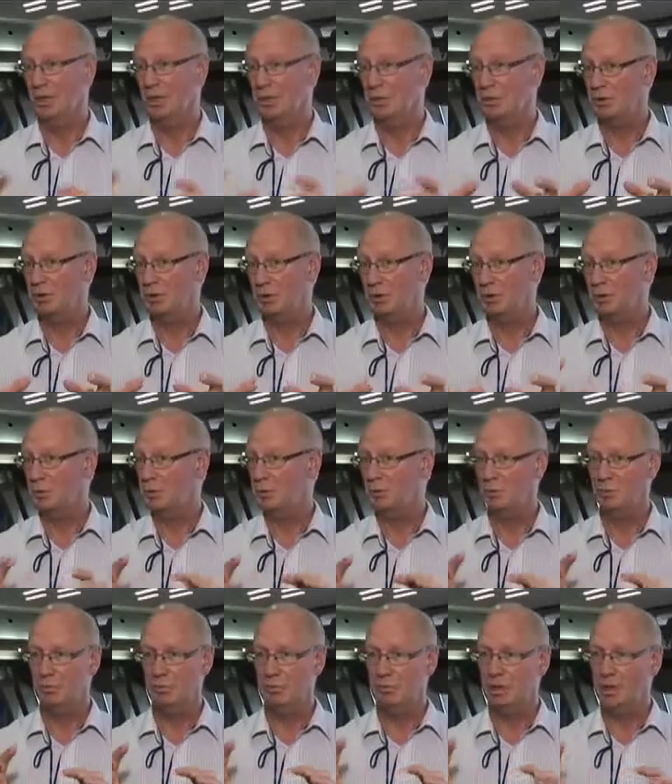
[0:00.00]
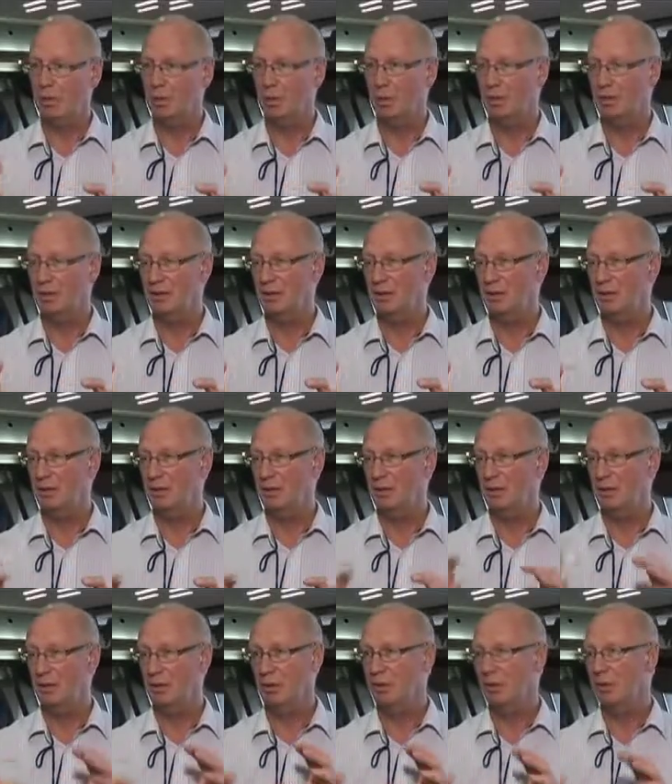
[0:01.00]
There was no rabbis there,
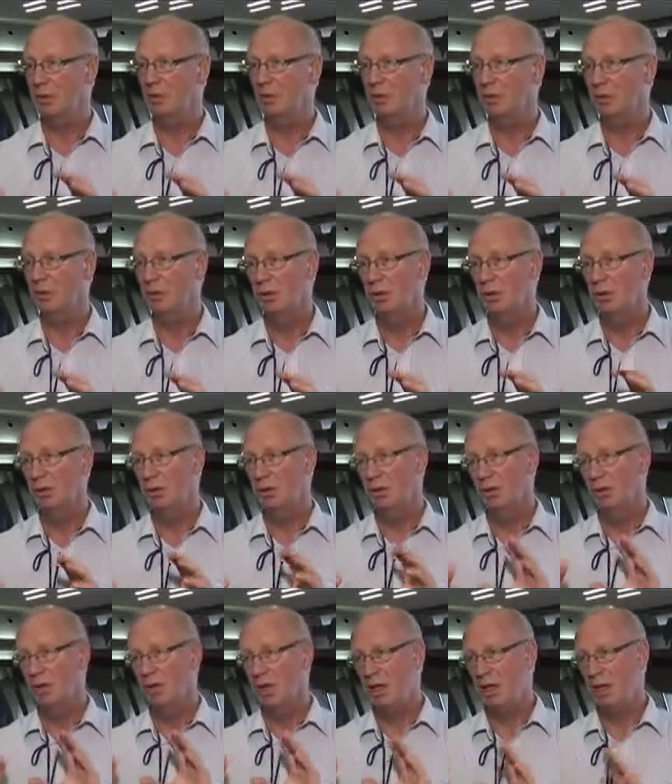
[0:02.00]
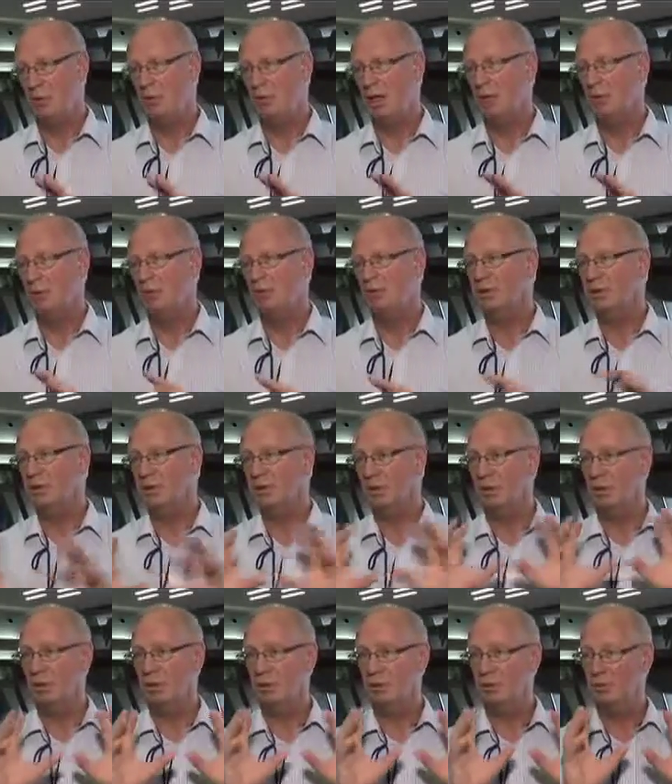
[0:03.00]
there were no imams, there
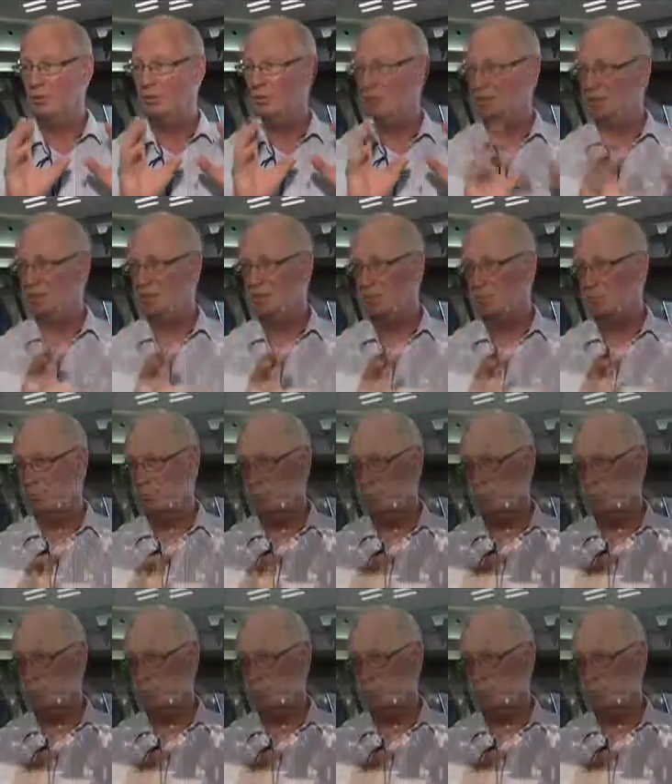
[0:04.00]
were no Christian